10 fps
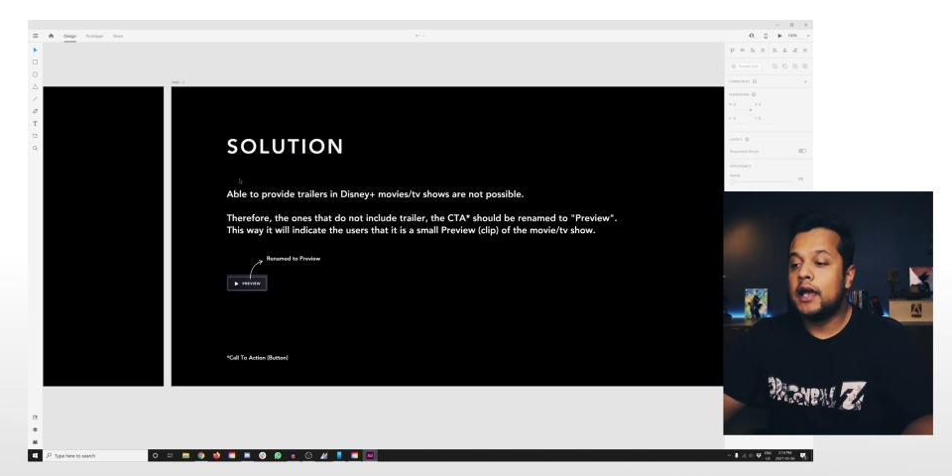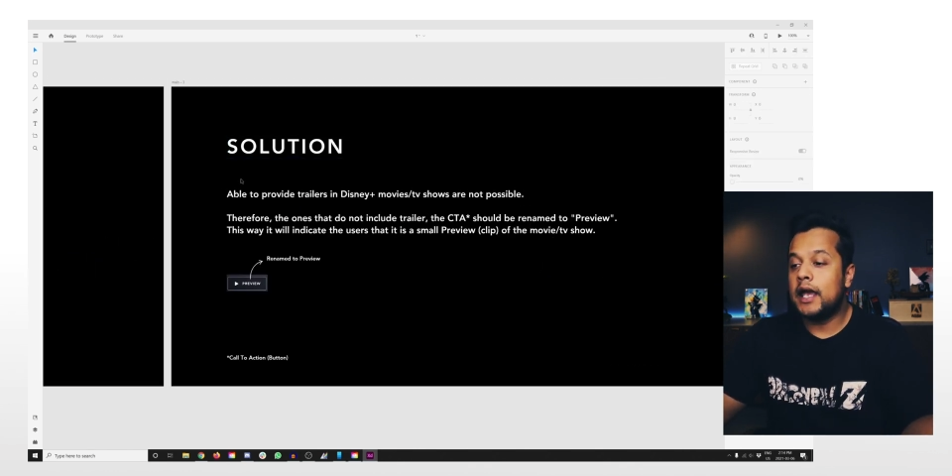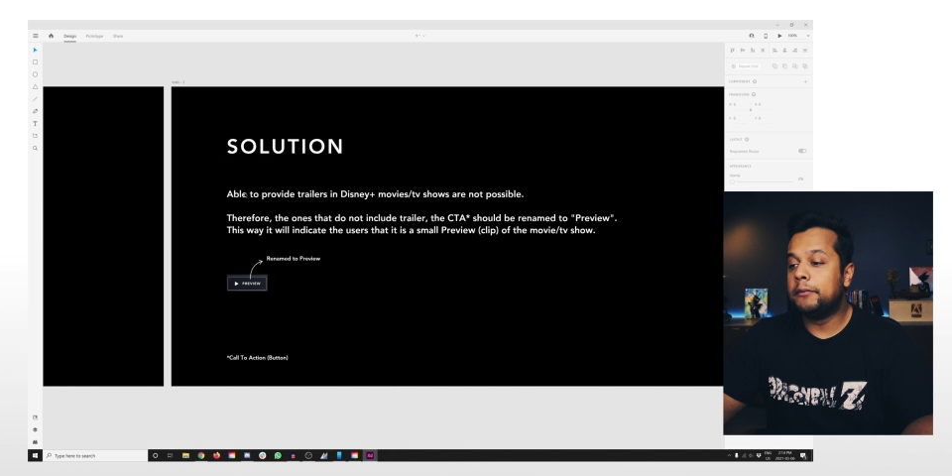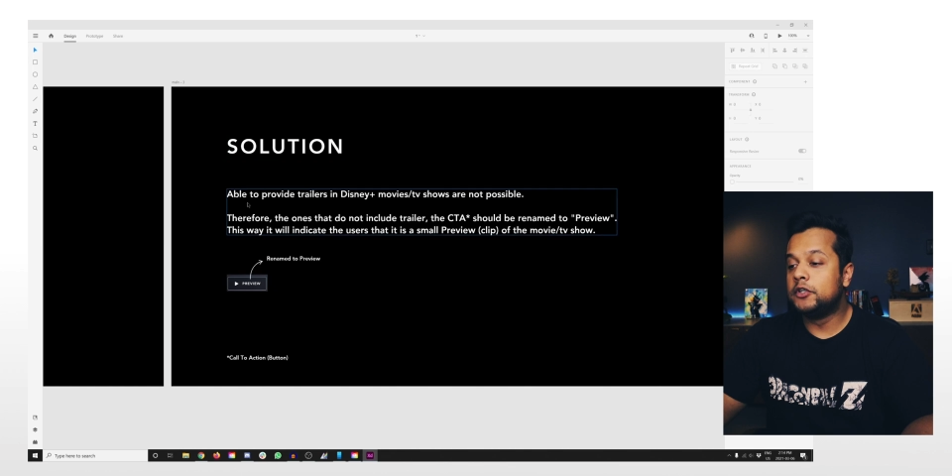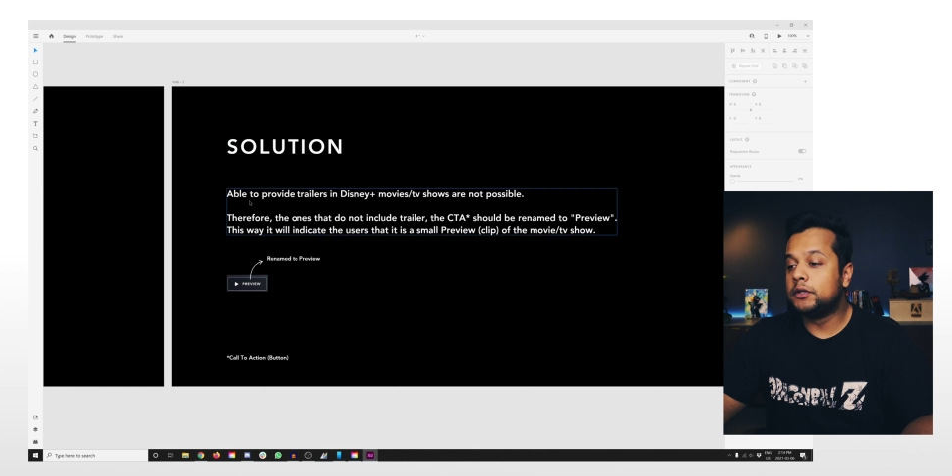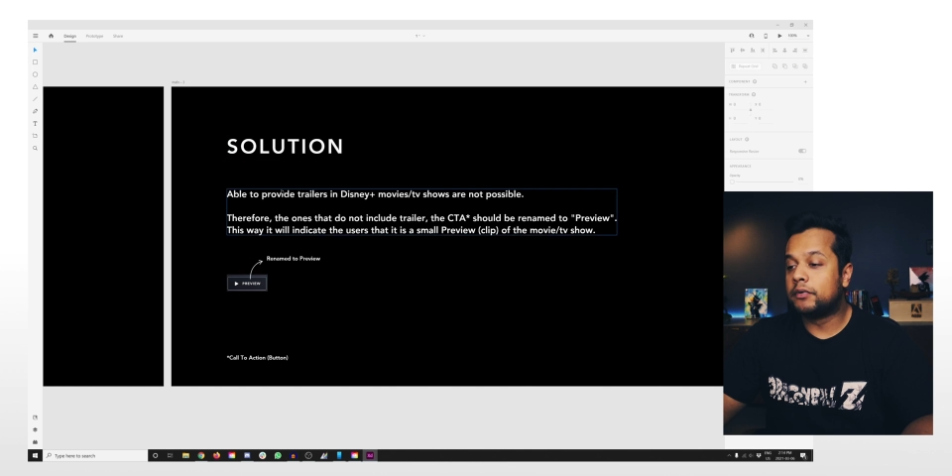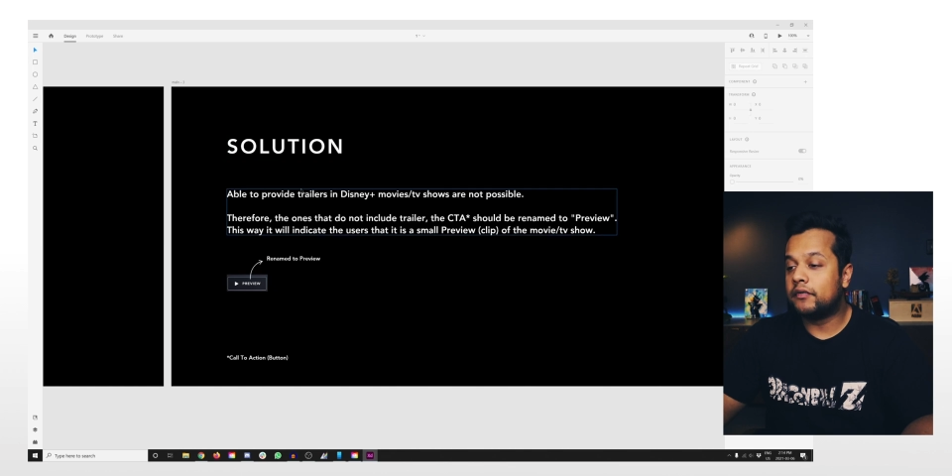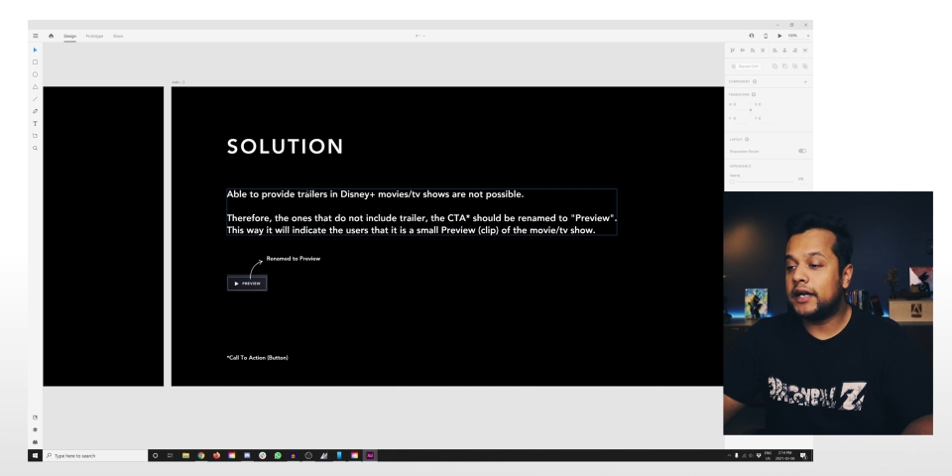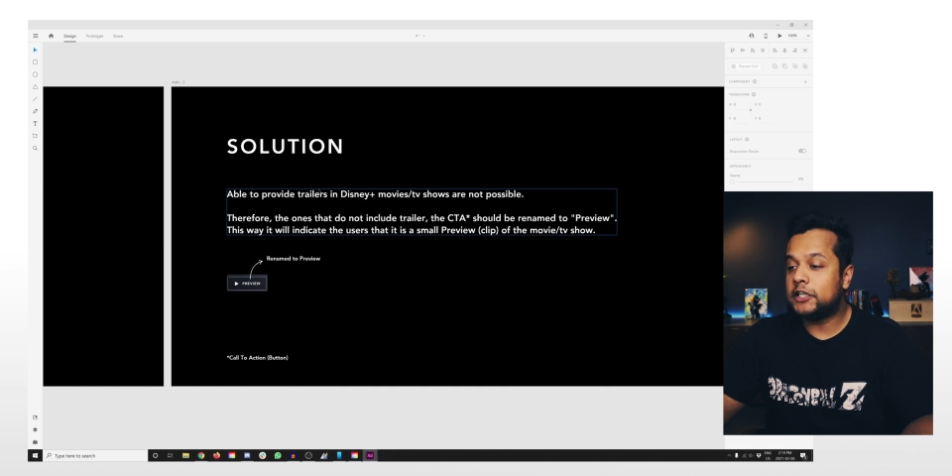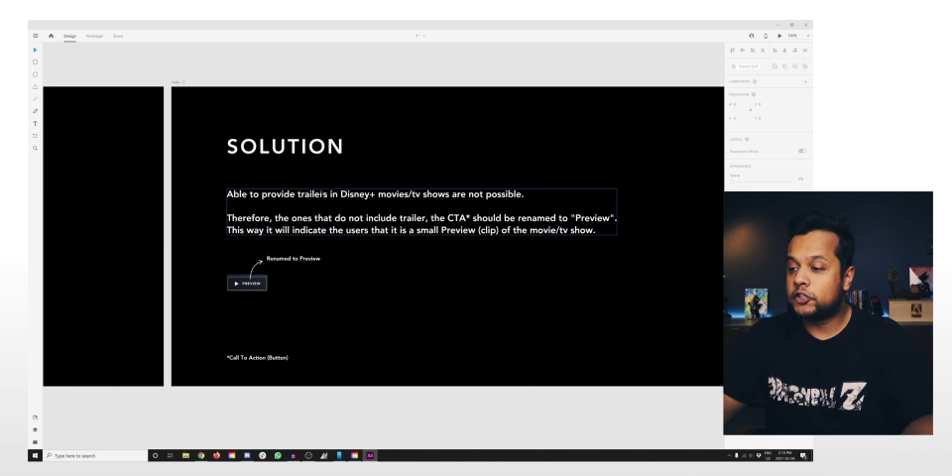Able to
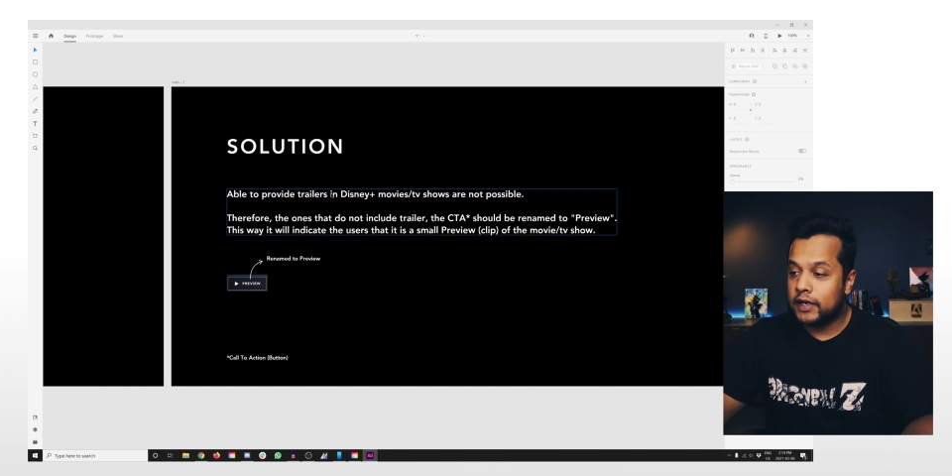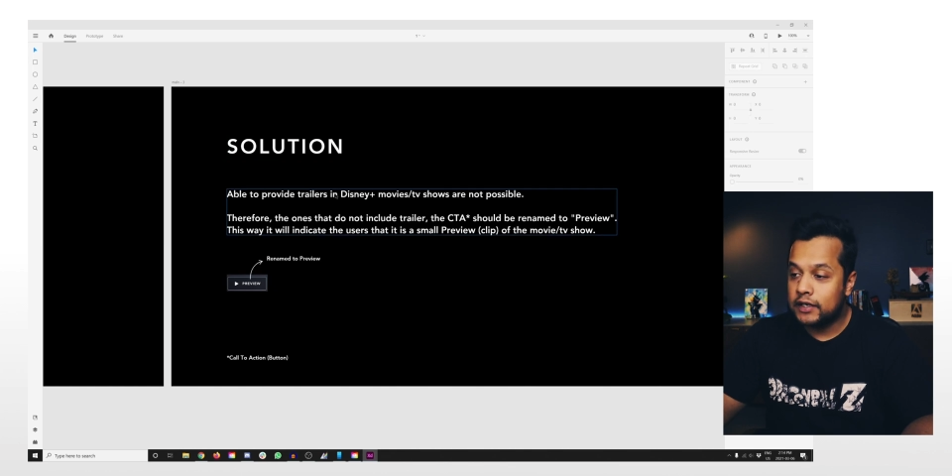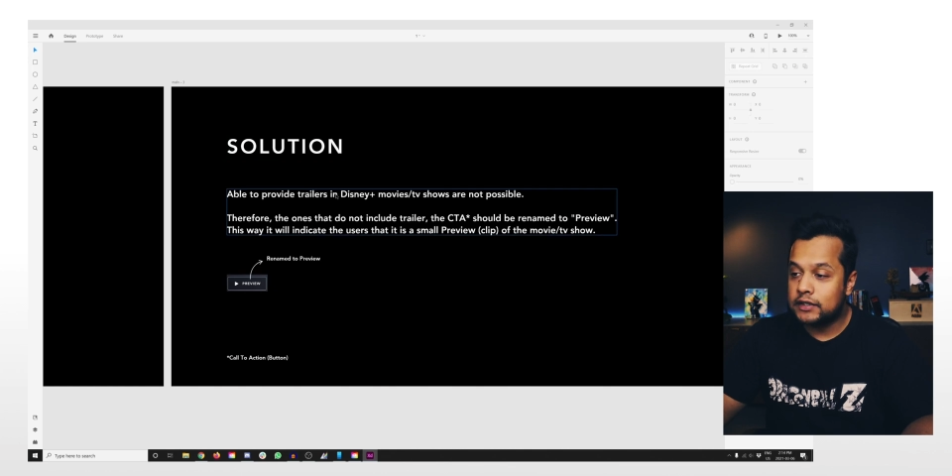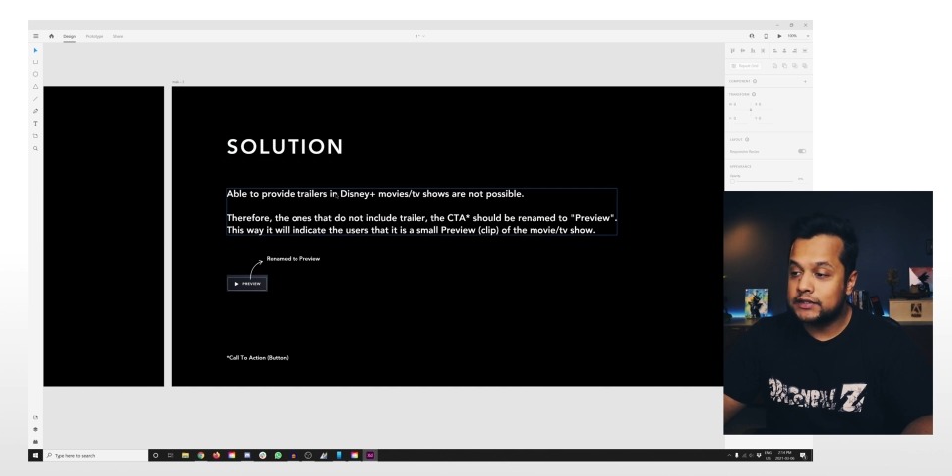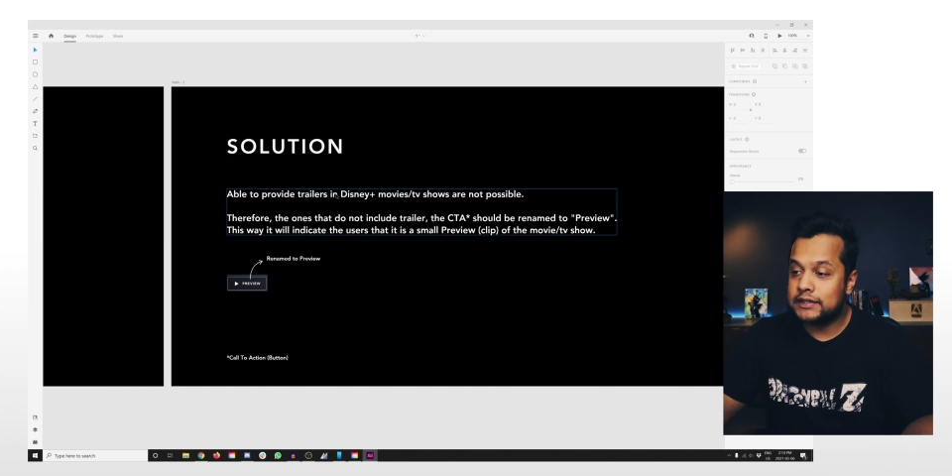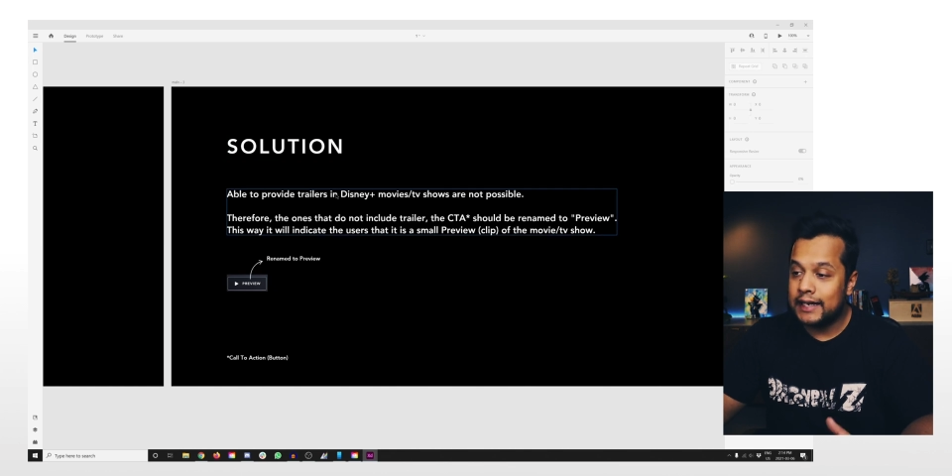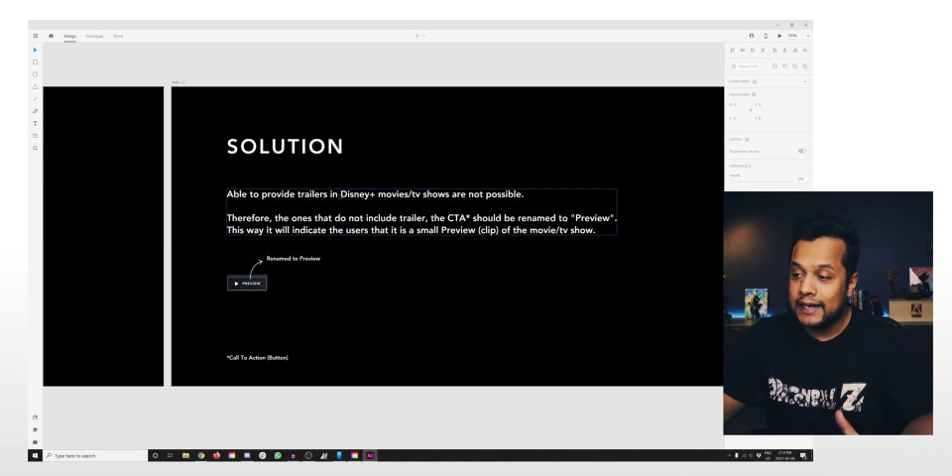provide trailers